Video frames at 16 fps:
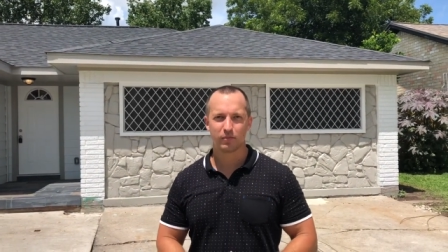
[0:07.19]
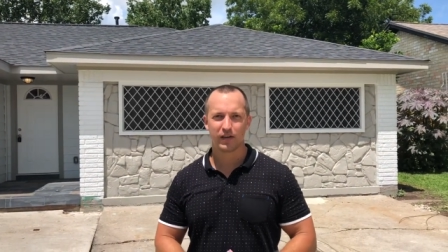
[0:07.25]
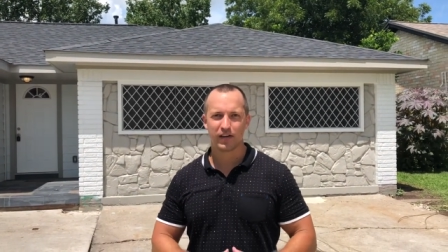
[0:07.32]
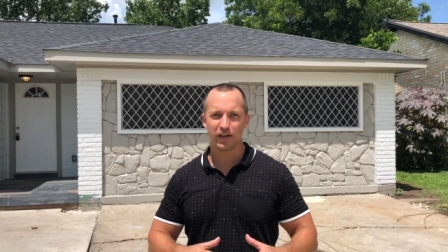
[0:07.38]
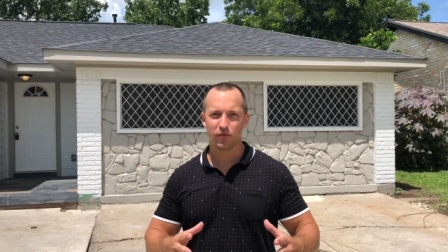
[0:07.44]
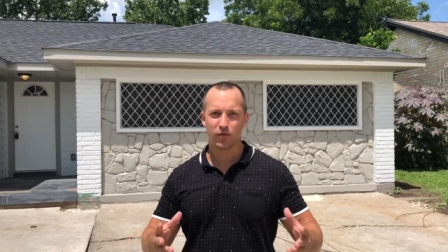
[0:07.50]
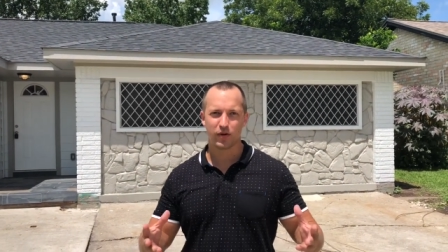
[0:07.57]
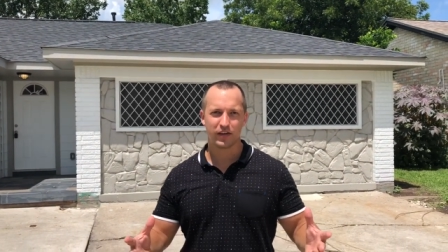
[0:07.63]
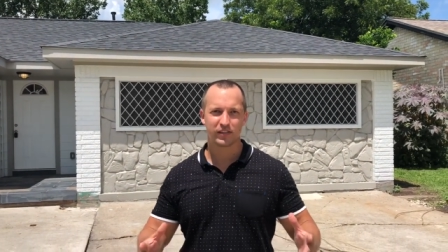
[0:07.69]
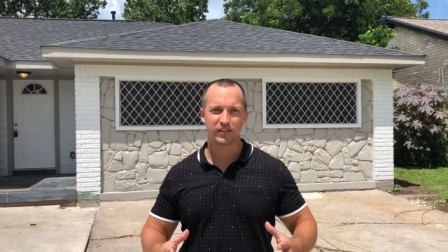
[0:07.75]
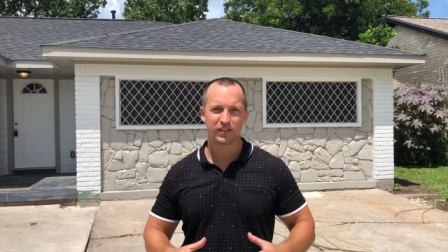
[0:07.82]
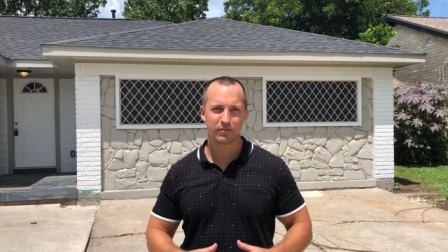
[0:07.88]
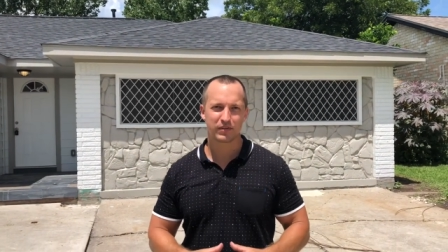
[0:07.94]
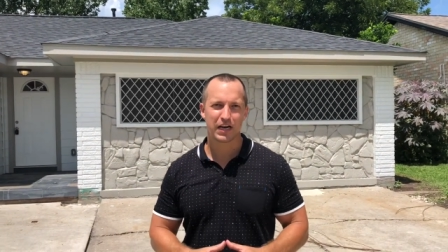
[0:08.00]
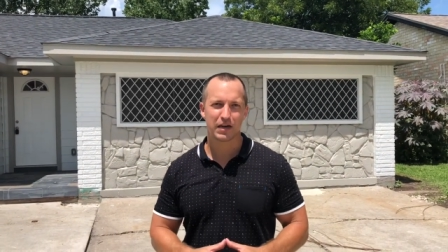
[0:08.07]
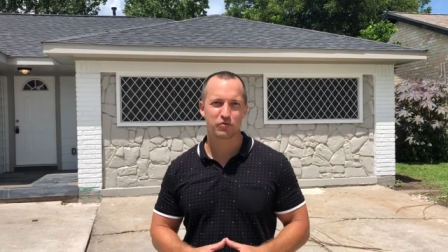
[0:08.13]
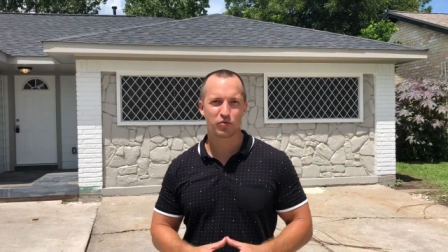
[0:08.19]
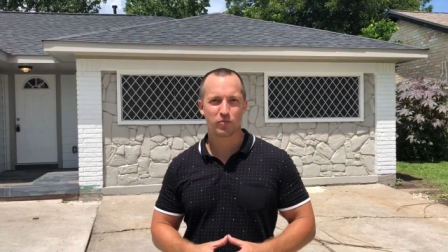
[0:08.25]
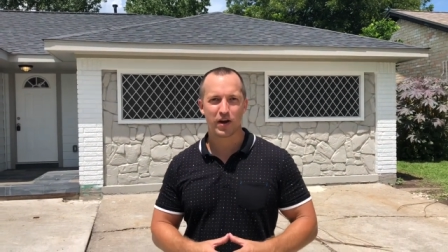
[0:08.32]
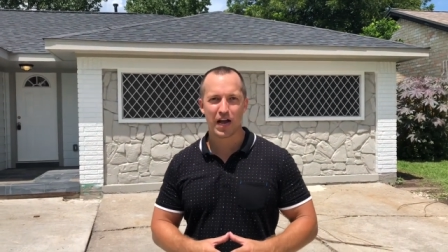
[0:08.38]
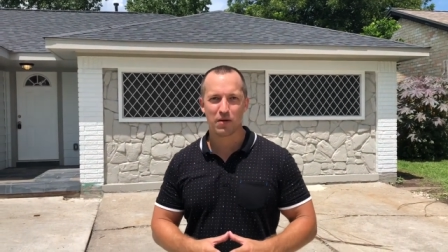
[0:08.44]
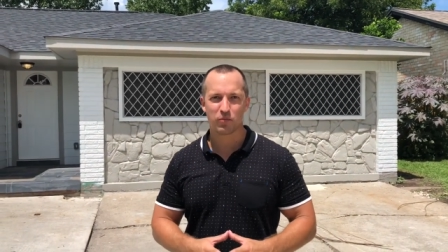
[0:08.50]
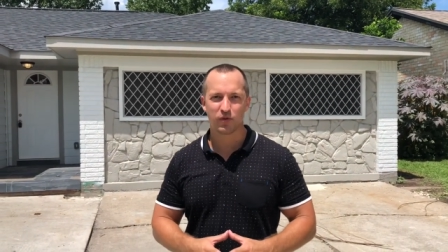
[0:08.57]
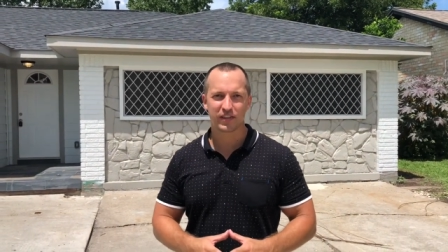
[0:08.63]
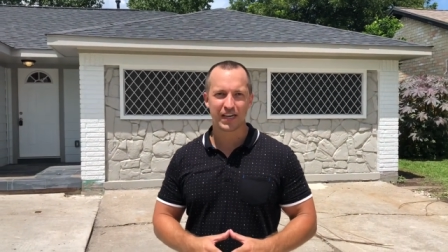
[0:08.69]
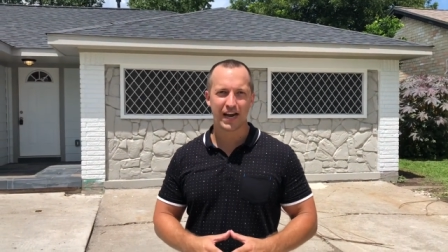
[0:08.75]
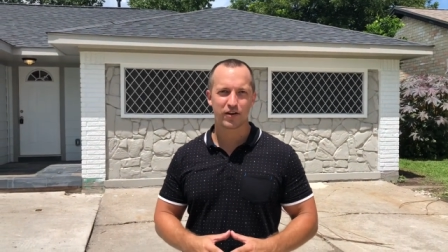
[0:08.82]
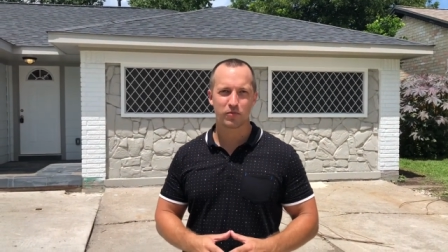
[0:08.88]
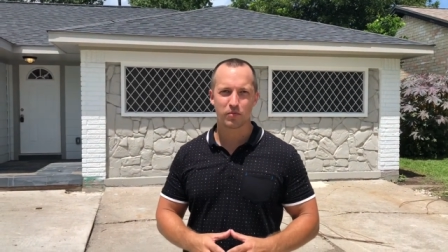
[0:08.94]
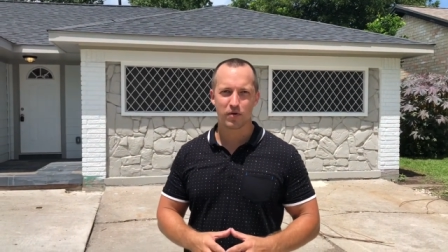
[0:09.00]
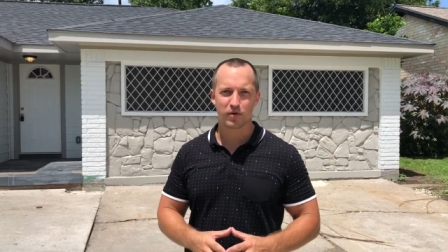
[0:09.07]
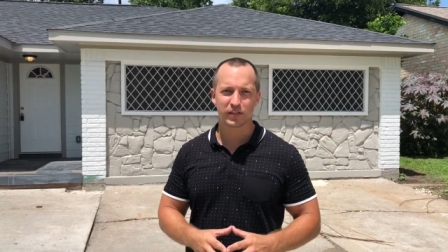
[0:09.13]
But anyways, sometimes we buy them with
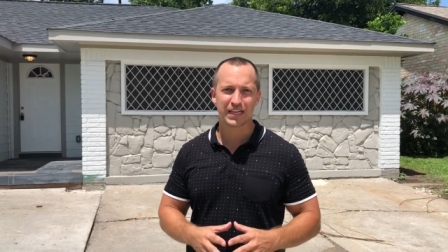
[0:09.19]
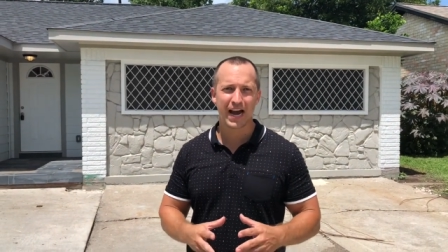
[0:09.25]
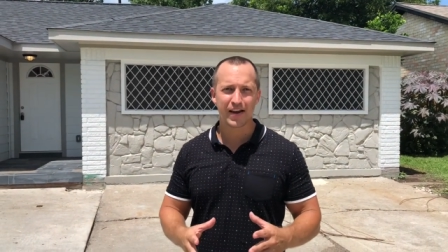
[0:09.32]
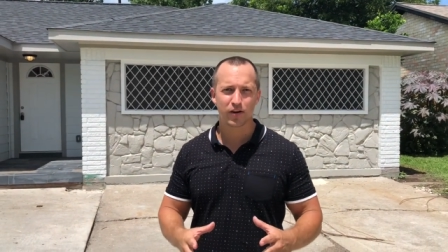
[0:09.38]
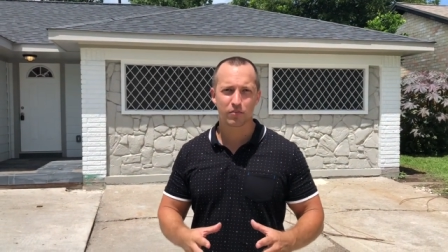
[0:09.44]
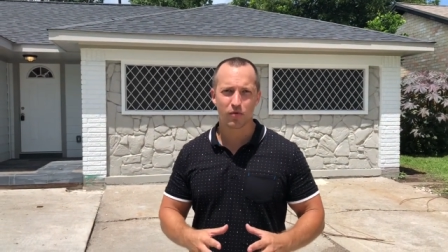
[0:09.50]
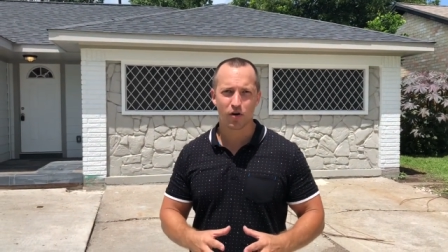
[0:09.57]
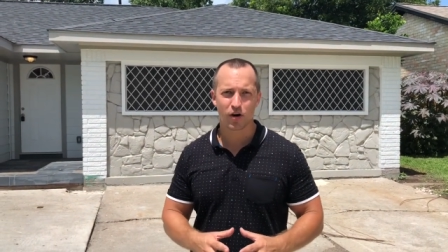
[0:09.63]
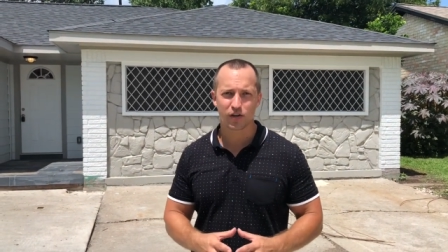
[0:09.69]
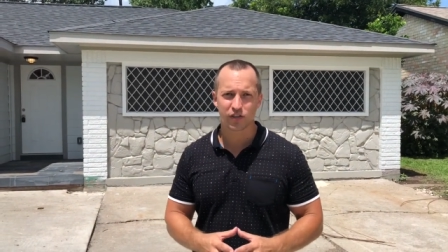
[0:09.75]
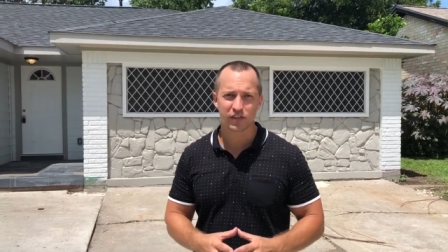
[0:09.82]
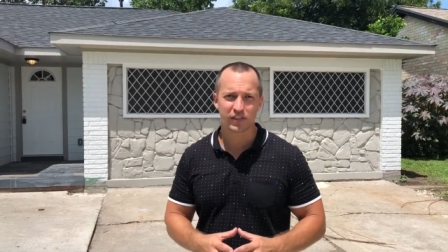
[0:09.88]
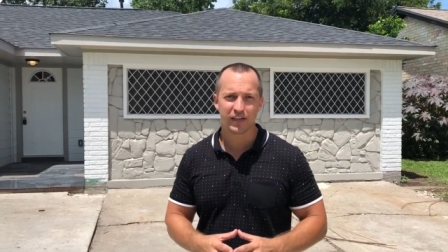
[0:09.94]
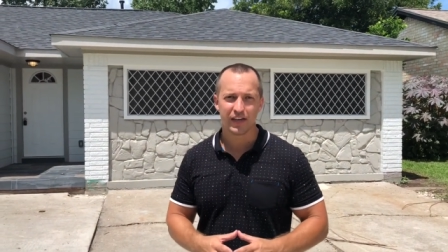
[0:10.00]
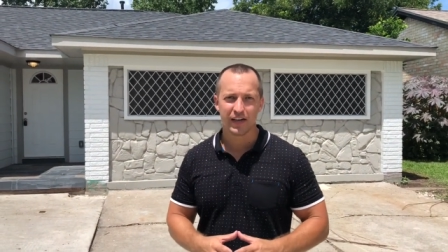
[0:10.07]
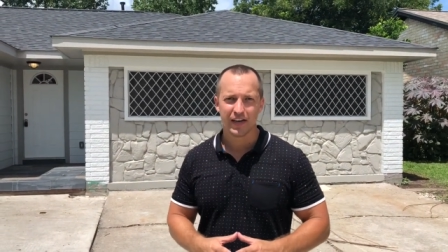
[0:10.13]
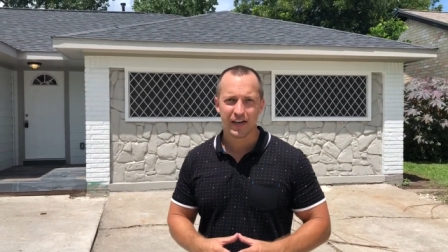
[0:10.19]
tighter margins.